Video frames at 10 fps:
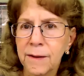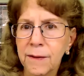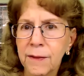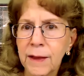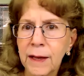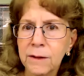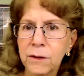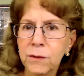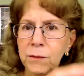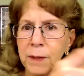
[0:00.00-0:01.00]
that
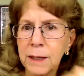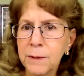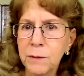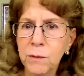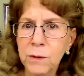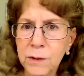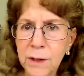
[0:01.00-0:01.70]
you maybe were